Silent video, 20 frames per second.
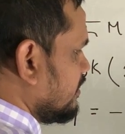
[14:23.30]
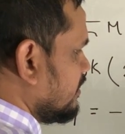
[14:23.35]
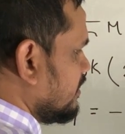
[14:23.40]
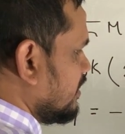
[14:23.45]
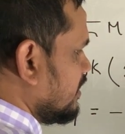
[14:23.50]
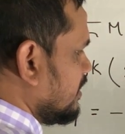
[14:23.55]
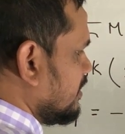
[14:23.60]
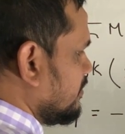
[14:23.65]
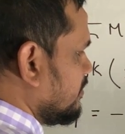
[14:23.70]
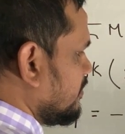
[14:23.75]

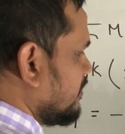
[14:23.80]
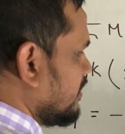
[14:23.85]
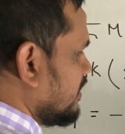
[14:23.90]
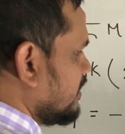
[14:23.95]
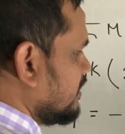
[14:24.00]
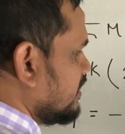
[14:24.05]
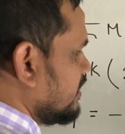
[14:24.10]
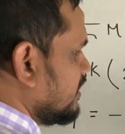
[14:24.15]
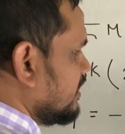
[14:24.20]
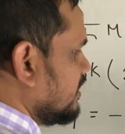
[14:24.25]

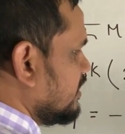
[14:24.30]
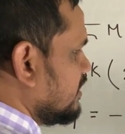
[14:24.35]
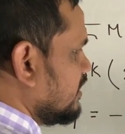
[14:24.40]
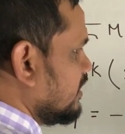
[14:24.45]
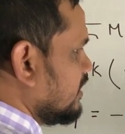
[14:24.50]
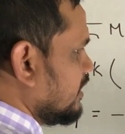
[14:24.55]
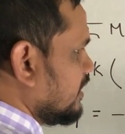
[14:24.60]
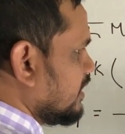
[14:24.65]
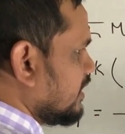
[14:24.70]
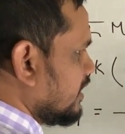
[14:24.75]

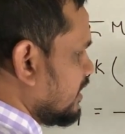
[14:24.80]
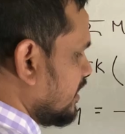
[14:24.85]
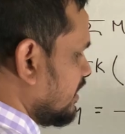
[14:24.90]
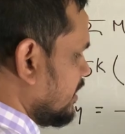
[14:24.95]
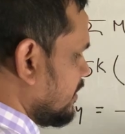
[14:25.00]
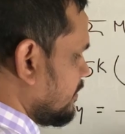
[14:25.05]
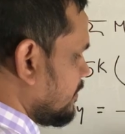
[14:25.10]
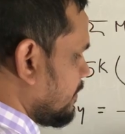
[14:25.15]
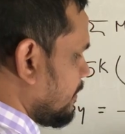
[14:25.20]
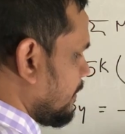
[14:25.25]
3.33
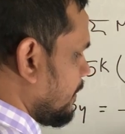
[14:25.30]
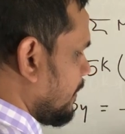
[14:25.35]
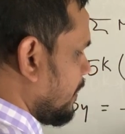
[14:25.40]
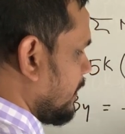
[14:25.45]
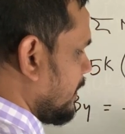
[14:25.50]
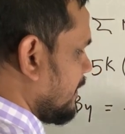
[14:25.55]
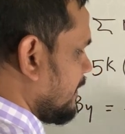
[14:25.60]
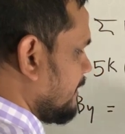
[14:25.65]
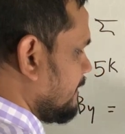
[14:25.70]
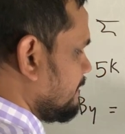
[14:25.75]
keep,
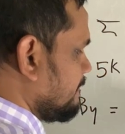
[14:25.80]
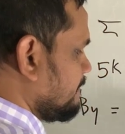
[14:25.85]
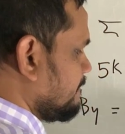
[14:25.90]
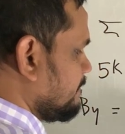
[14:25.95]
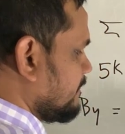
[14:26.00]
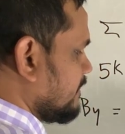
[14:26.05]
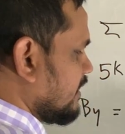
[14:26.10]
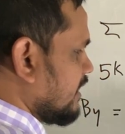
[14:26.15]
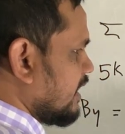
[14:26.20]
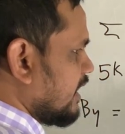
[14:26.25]

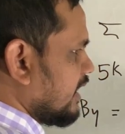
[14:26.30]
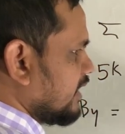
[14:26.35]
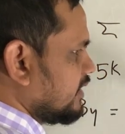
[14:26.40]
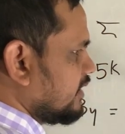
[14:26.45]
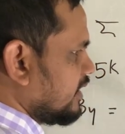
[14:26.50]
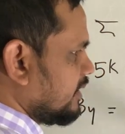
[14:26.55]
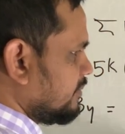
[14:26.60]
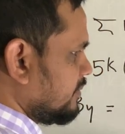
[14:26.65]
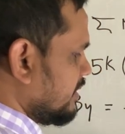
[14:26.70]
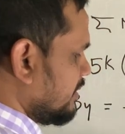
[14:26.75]

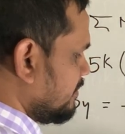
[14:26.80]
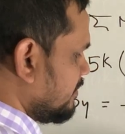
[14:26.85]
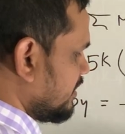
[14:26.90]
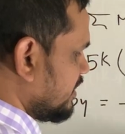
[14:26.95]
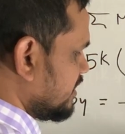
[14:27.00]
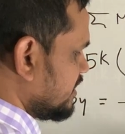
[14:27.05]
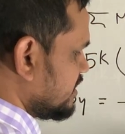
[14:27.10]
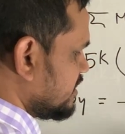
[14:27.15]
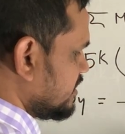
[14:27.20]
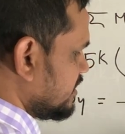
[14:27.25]
other member
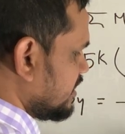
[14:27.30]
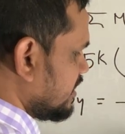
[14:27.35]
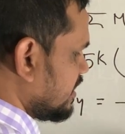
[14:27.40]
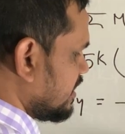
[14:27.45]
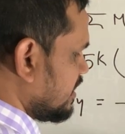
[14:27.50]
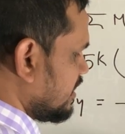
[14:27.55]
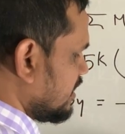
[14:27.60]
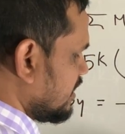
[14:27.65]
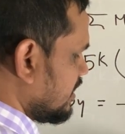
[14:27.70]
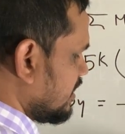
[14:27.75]
is
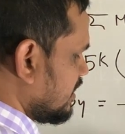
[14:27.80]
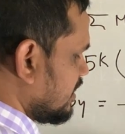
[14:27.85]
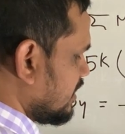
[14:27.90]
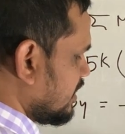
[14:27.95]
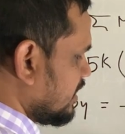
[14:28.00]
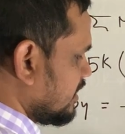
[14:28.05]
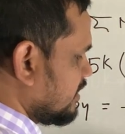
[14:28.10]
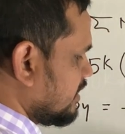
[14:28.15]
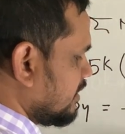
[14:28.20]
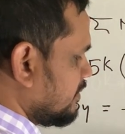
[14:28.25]
here,
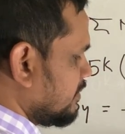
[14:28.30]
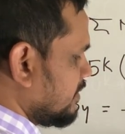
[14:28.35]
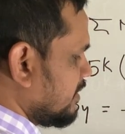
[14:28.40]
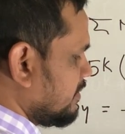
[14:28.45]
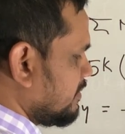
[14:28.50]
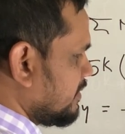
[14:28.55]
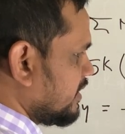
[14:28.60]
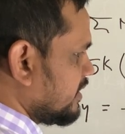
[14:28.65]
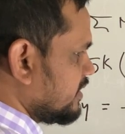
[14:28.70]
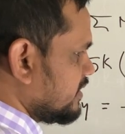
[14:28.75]
other
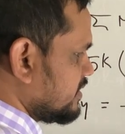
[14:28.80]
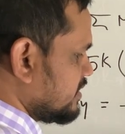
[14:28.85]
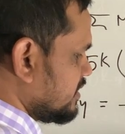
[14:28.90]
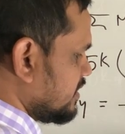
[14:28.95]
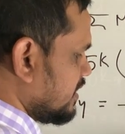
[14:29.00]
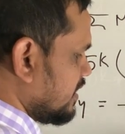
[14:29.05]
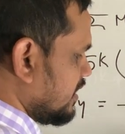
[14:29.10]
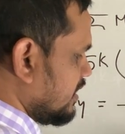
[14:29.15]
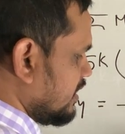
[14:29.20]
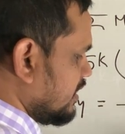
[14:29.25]
member is
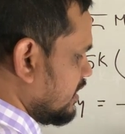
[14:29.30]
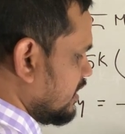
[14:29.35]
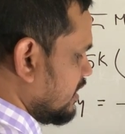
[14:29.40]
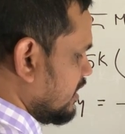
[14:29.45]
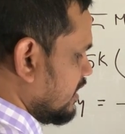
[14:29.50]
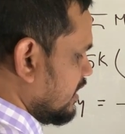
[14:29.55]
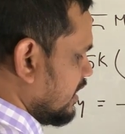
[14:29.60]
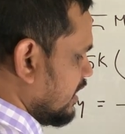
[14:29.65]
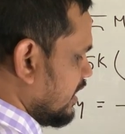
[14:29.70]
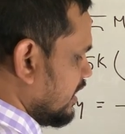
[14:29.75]
here,
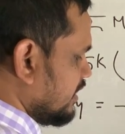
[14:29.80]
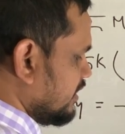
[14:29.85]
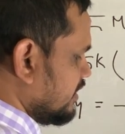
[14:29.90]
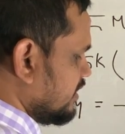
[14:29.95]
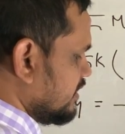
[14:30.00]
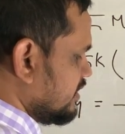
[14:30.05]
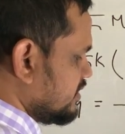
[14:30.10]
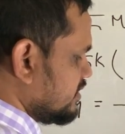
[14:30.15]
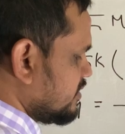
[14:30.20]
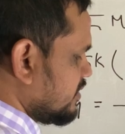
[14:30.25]
and
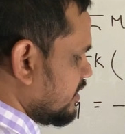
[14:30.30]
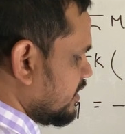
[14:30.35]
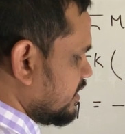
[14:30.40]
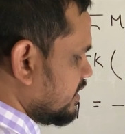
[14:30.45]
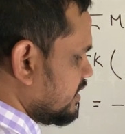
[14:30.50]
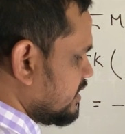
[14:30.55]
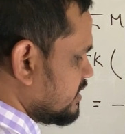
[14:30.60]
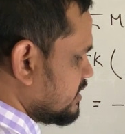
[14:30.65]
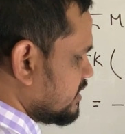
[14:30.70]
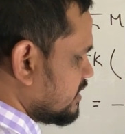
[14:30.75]
this
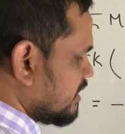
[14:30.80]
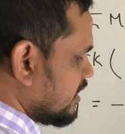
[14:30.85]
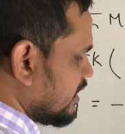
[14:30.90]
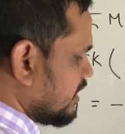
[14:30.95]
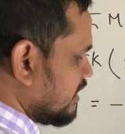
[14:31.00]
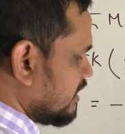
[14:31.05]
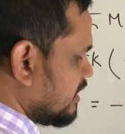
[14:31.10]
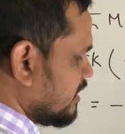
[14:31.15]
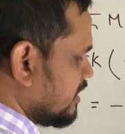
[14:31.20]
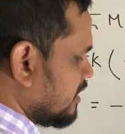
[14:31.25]
joint is
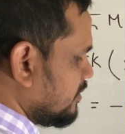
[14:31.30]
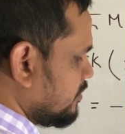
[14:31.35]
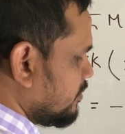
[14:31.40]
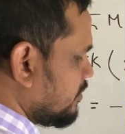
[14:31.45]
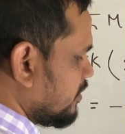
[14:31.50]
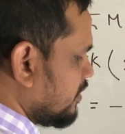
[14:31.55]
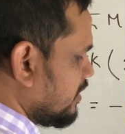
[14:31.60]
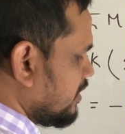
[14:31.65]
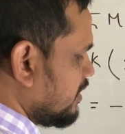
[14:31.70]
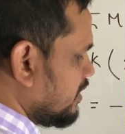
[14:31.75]

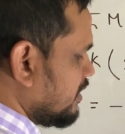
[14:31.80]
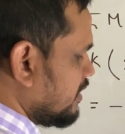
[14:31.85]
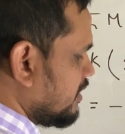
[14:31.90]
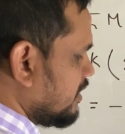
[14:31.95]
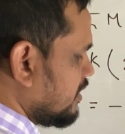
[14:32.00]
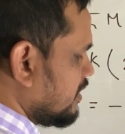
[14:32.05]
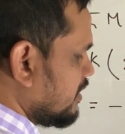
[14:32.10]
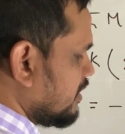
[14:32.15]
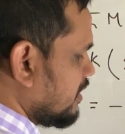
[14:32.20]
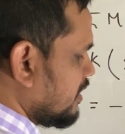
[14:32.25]

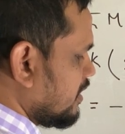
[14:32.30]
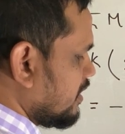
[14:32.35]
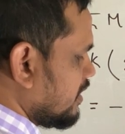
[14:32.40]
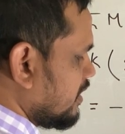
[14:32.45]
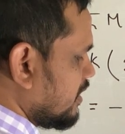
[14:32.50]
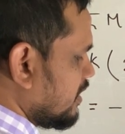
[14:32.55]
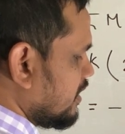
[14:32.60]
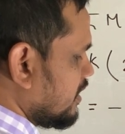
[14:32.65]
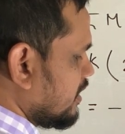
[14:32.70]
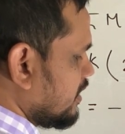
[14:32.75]

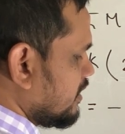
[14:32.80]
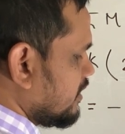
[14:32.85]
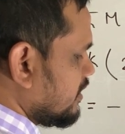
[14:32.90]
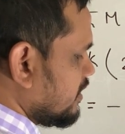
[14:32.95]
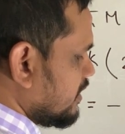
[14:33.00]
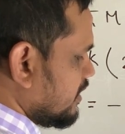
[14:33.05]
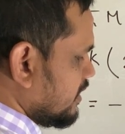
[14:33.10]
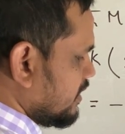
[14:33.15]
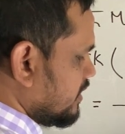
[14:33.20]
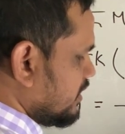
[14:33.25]

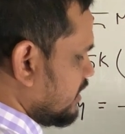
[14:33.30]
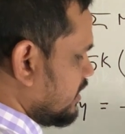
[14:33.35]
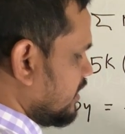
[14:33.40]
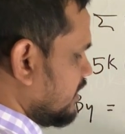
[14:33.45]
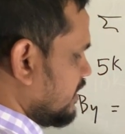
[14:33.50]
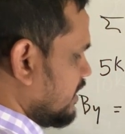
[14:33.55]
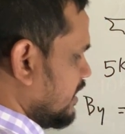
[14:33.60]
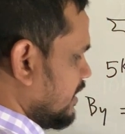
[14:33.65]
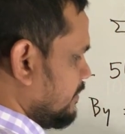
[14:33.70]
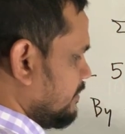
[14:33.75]

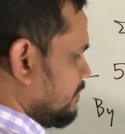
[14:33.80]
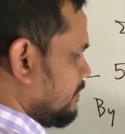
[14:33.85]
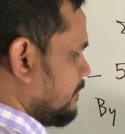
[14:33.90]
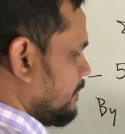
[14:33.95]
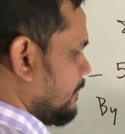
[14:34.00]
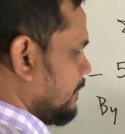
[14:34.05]
13.33 keep.